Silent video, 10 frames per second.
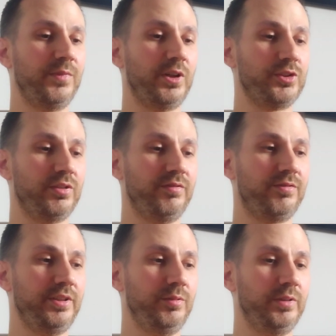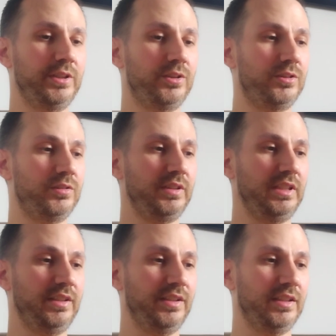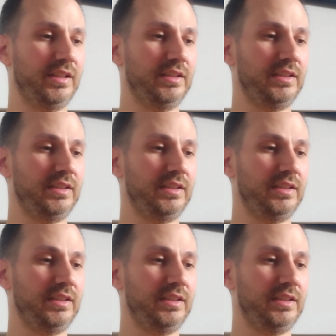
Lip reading: Thoughts on free will and